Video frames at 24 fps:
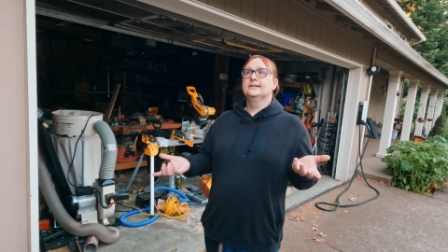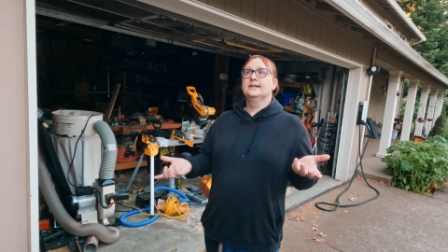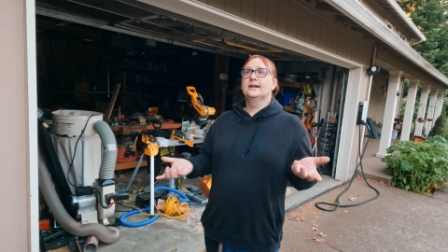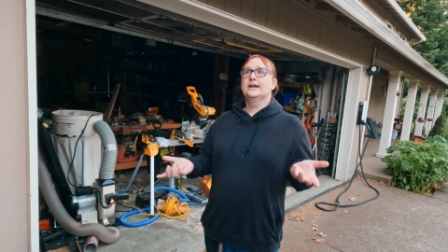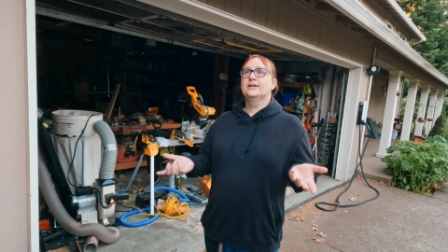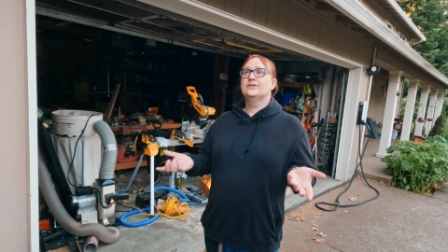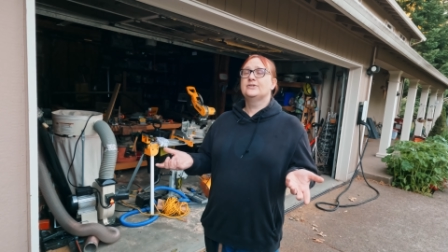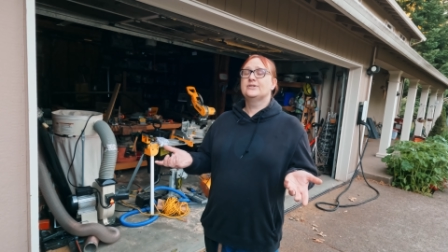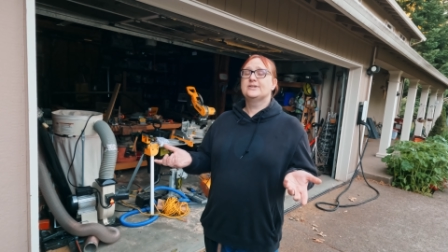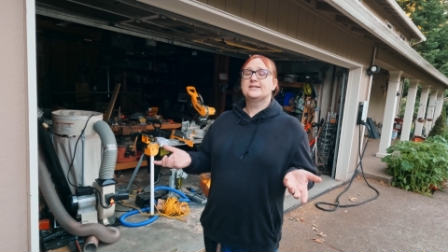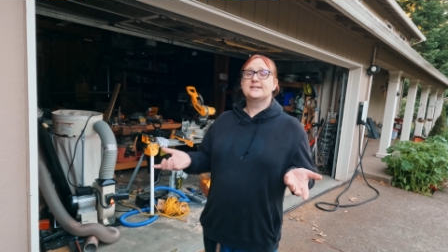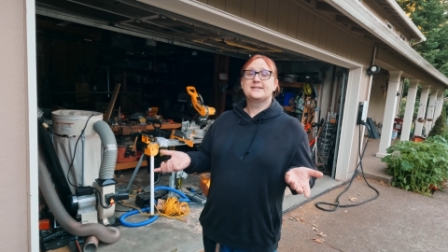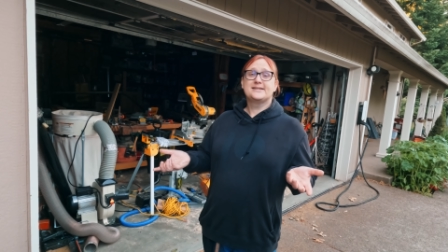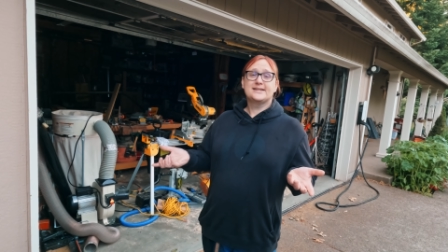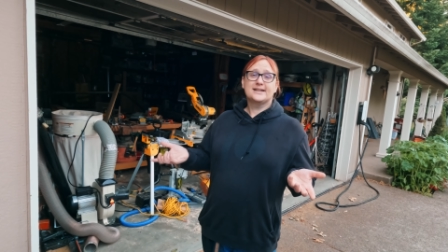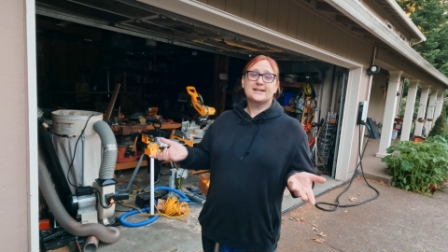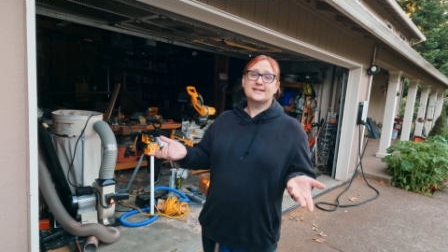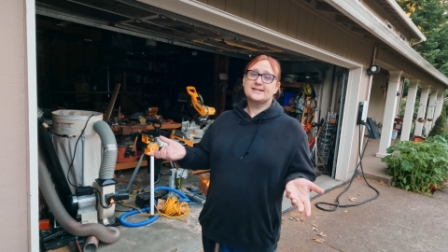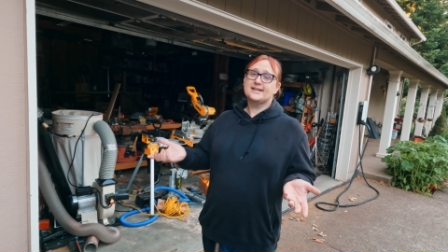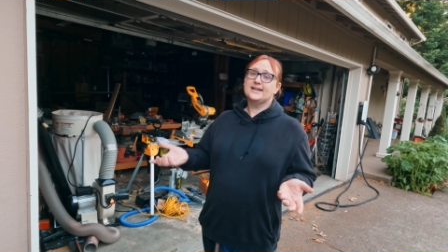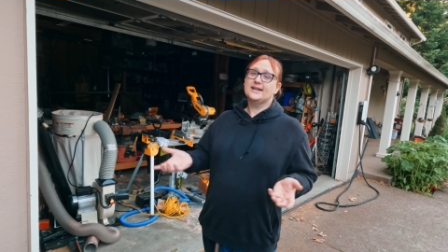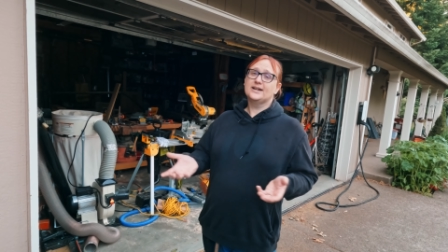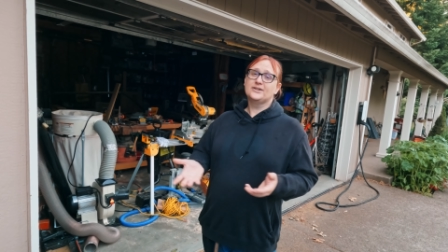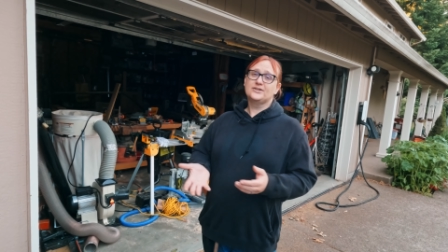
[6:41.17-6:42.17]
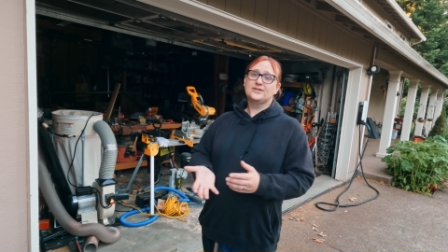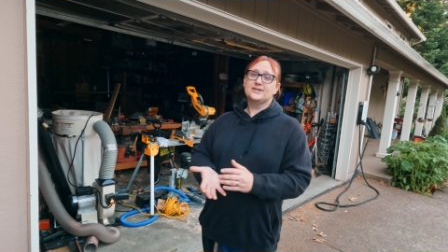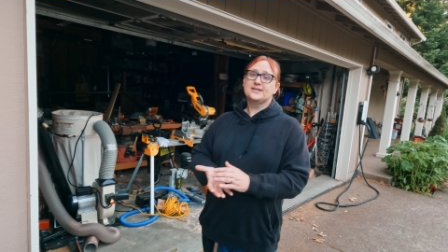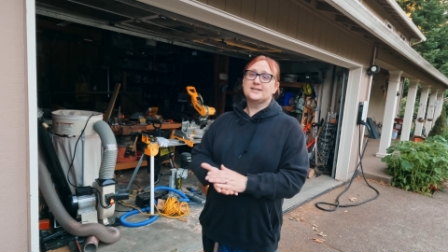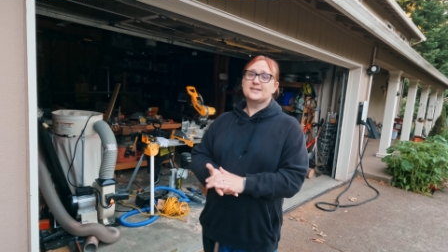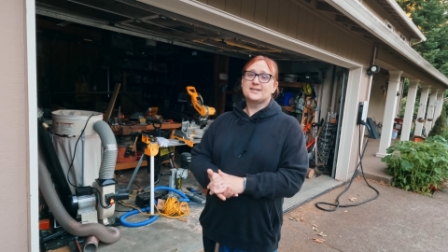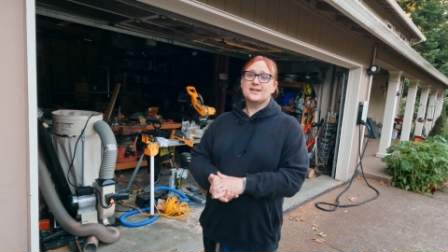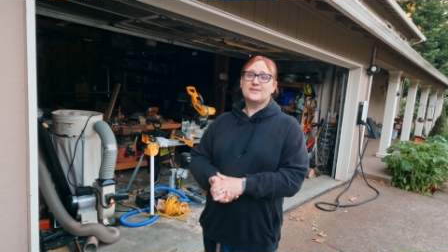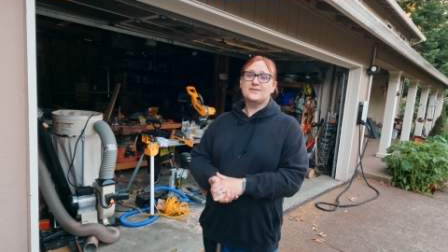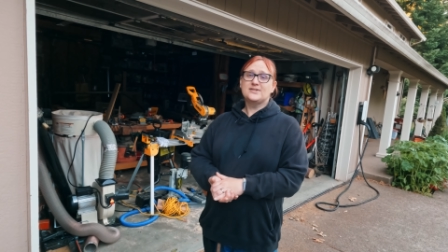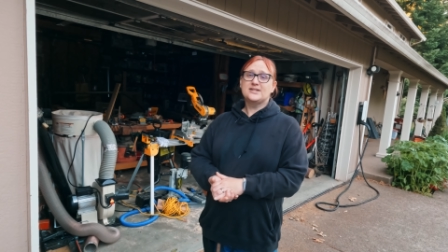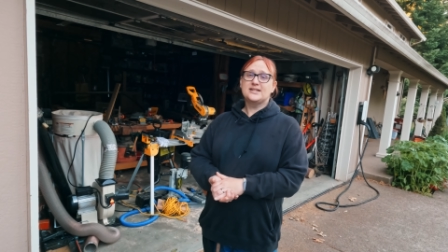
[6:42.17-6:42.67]
160,
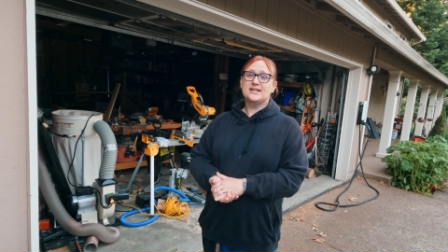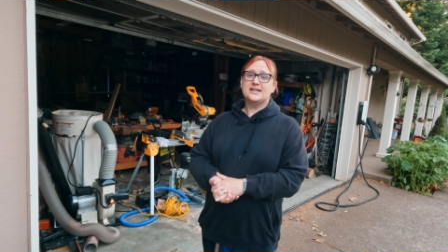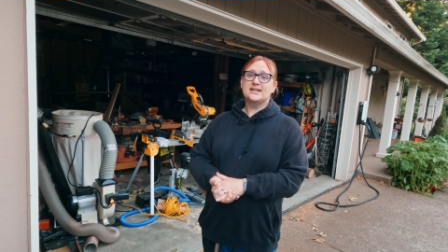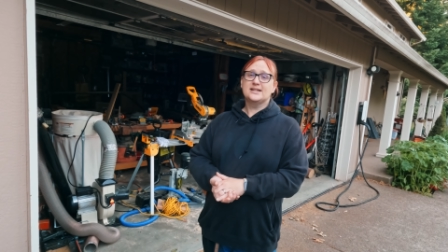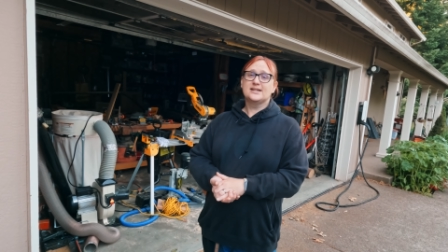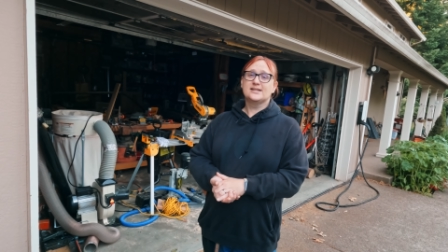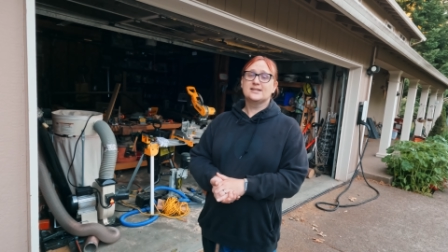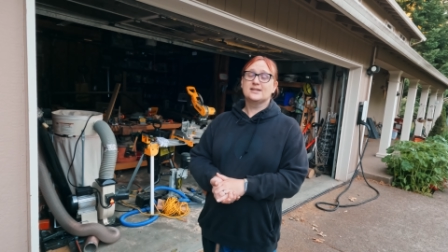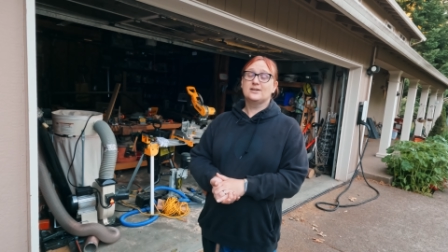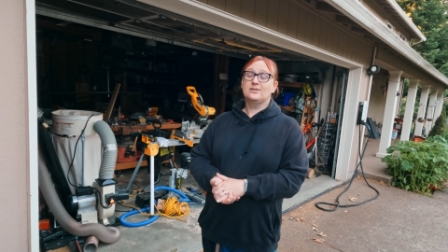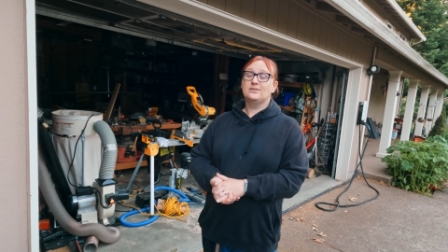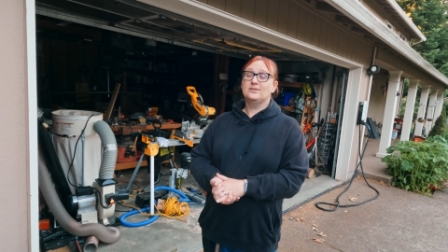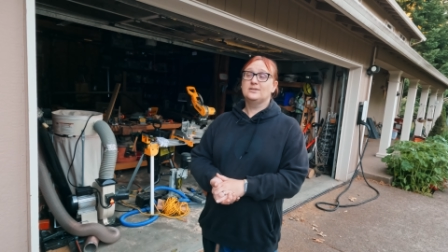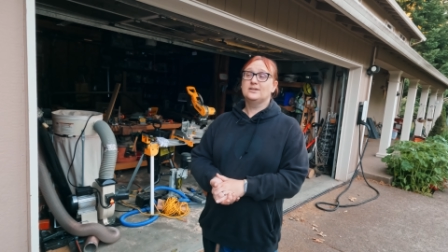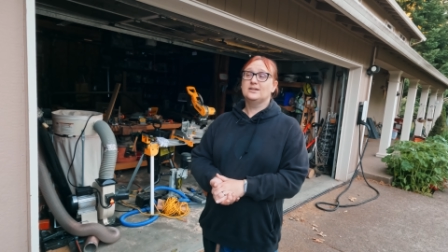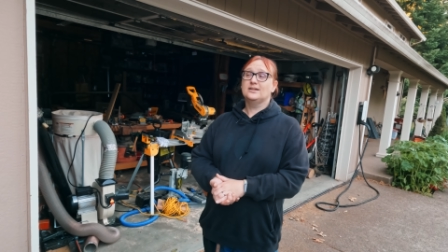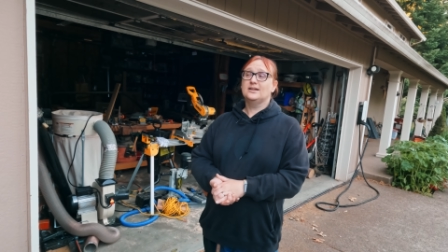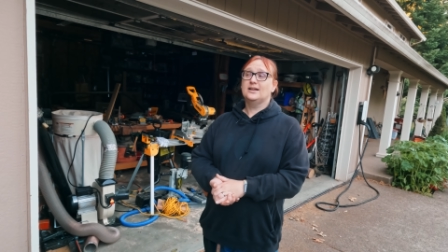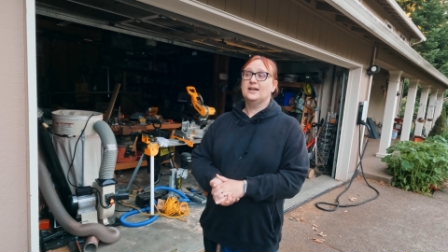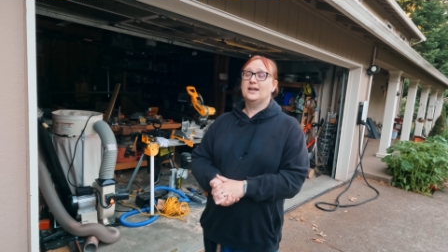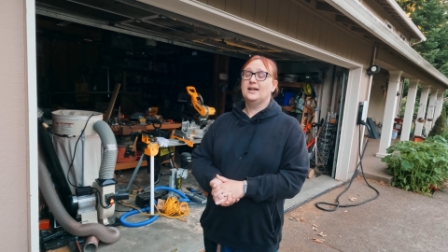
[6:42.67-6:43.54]
170 years old,